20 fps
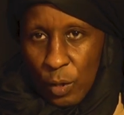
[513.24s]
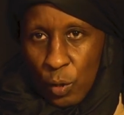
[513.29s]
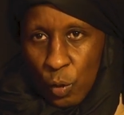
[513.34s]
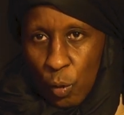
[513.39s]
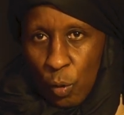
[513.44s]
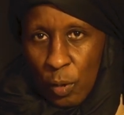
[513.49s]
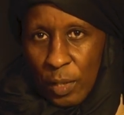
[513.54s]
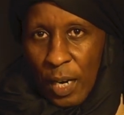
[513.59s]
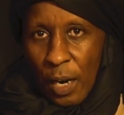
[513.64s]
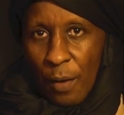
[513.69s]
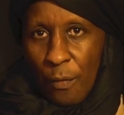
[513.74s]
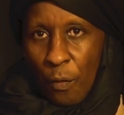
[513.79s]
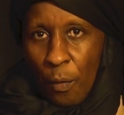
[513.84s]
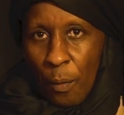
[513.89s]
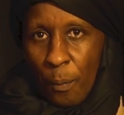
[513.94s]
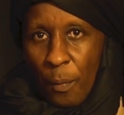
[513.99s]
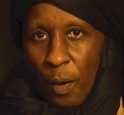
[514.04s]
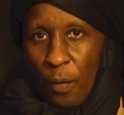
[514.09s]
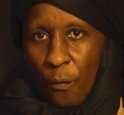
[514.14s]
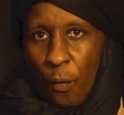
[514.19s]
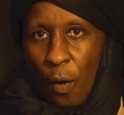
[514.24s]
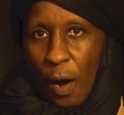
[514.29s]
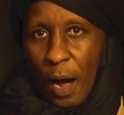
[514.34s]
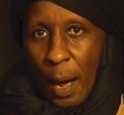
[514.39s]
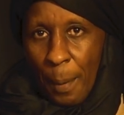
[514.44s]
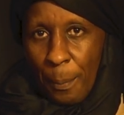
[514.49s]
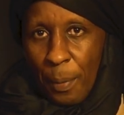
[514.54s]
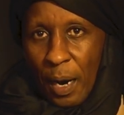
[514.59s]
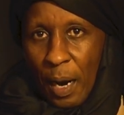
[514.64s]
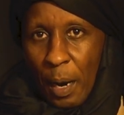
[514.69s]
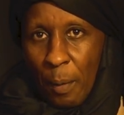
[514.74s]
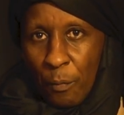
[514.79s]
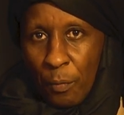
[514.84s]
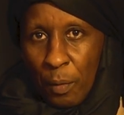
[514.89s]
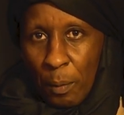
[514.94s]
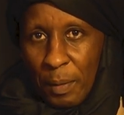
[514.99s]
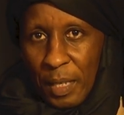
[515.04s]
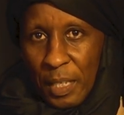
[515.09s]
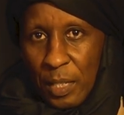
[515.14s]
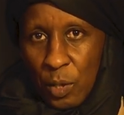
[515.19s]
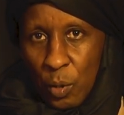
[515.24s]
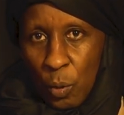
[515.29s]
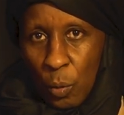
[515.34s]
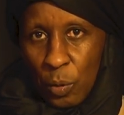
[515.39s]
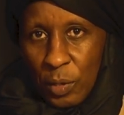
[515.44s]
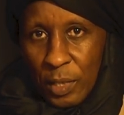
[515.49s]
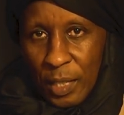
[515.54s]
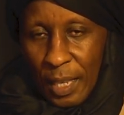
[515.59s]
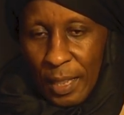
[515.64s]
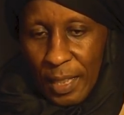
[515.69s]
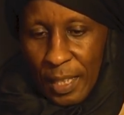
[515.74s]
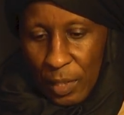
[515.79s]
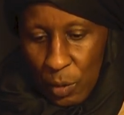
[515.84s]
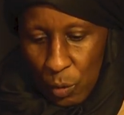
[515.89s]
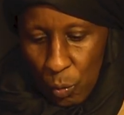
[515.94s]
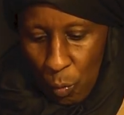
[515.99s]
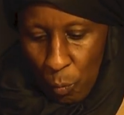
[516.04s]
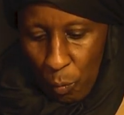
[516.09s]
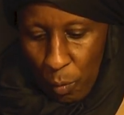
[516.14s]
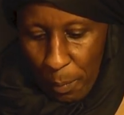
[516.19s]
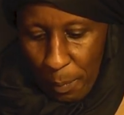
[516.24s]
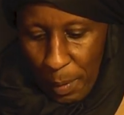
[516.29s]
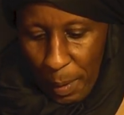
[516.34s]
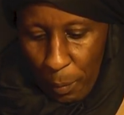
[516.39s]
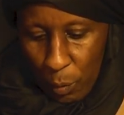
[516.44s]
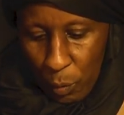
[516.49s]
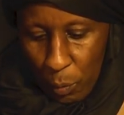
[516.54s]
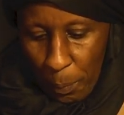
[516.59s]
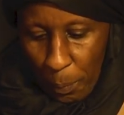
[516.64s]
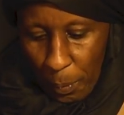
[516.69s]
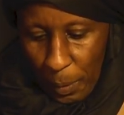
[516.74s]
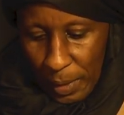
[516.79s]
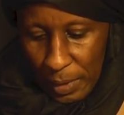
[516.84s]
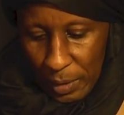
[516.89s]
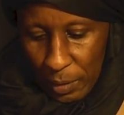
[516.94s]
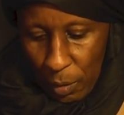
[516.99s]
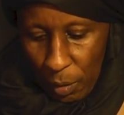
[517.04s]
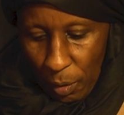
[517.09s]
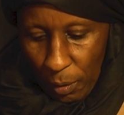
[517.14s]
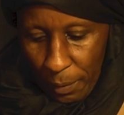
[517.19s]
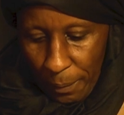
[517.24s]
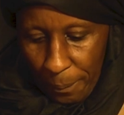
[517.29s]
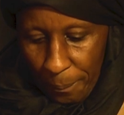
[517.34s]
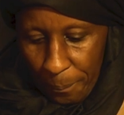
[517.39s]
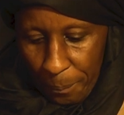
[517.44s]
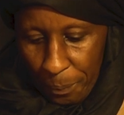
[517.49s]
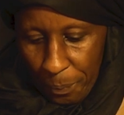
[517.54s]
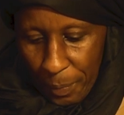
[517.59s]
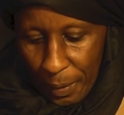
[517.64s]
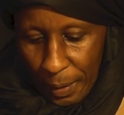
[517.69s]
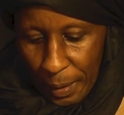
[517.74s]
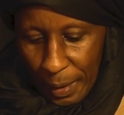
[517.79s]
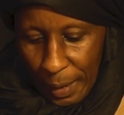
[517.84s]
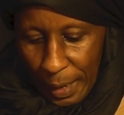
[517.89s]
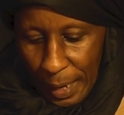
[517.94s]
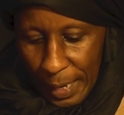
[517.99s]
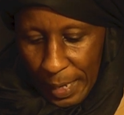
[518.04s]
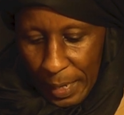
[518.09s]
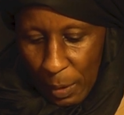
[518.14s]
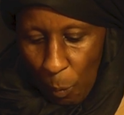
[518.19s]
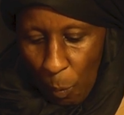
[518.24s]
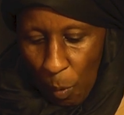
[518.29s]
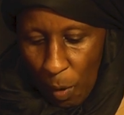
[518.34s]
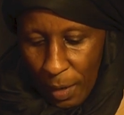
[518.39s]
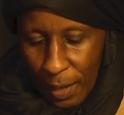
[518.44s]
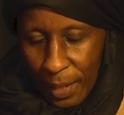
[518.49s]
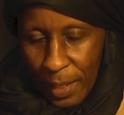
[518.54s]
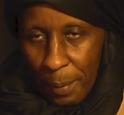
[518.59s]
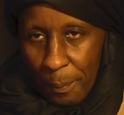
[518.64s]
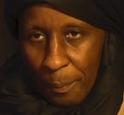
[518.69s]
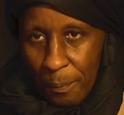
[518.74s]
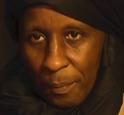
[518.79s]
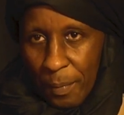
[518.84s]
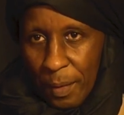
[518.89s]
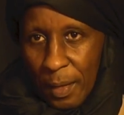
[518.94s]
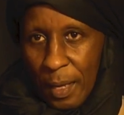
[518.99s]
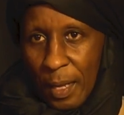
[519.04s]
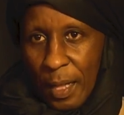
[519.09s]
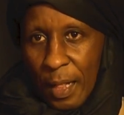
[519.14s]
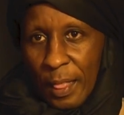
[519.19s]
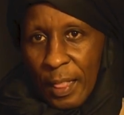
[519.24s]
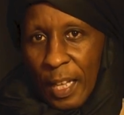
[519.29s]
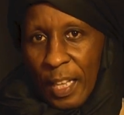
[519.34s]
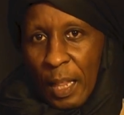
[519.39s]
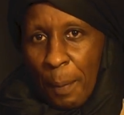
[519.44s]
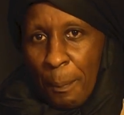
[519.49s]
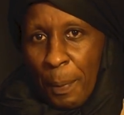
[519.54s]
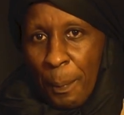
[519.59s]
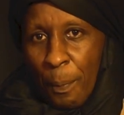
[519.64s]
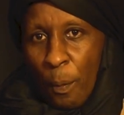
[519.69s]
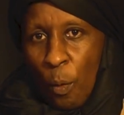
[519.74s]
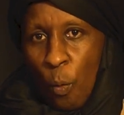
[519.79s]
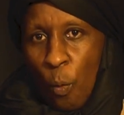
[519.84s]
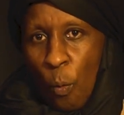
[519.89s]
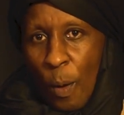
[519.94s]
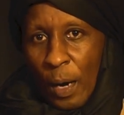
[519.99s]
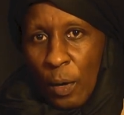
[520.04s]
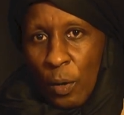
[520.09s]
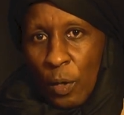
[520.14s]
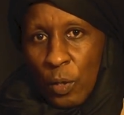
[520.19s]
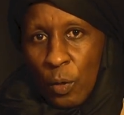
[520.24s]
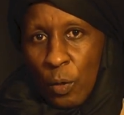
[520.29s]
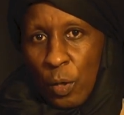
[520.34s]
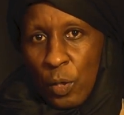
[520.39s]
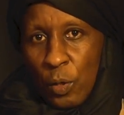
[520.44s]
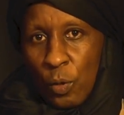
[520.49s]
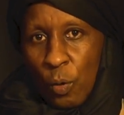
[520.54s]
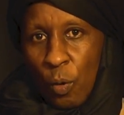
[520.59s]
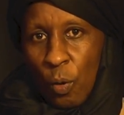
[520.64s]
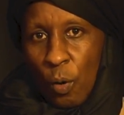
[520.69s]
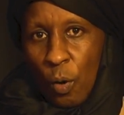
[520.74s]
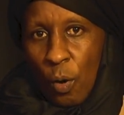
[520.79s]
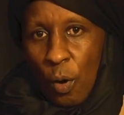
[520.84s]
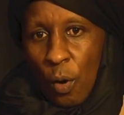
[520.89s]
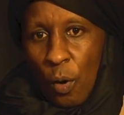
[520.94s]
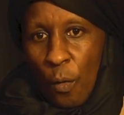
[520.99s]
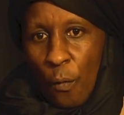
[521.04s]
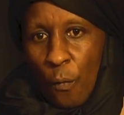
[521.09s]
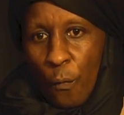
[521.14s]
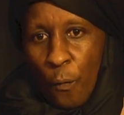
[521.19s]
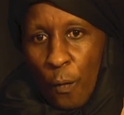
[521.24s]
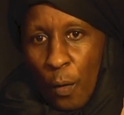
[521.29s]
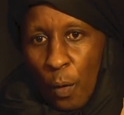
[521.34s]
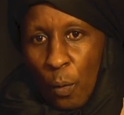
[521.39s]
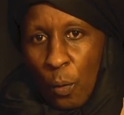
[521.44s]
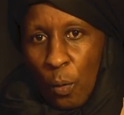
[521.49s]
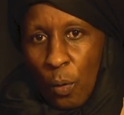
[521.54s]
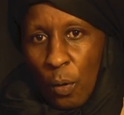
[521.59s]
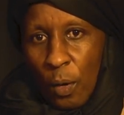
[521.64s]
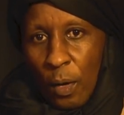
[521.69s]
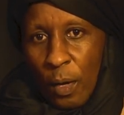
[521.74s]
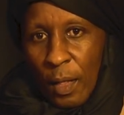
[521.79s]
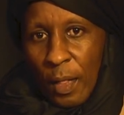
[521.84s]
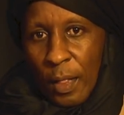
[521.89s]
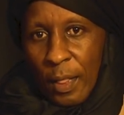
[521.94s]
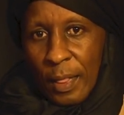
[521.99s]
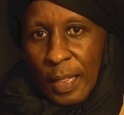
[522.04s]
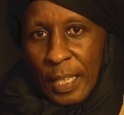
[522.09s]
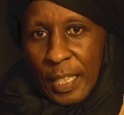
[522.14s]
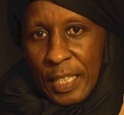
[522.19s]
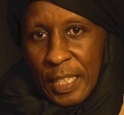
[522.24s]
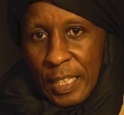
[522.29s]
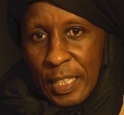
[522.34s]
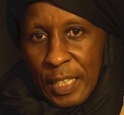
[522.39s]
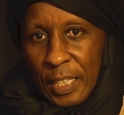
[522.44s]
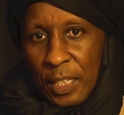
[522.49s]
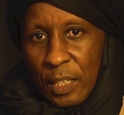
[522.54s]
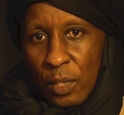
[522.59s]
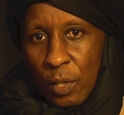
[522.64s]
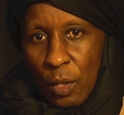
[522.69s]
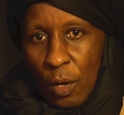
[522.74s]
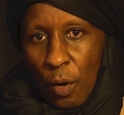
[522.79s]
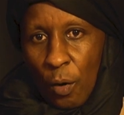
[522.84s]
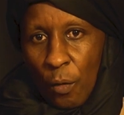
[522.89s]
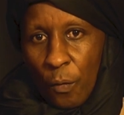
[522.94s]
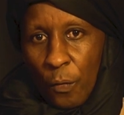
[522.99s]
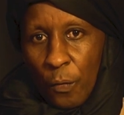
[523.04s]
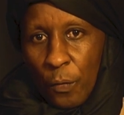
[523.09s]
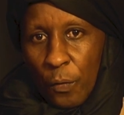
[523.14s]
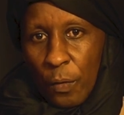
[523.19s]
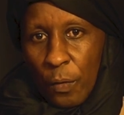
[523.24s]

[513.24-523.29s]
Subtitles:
children for Abraham from the stones, and they too would be able to praise God. And he warned them that the people who were not going to follow the teachings of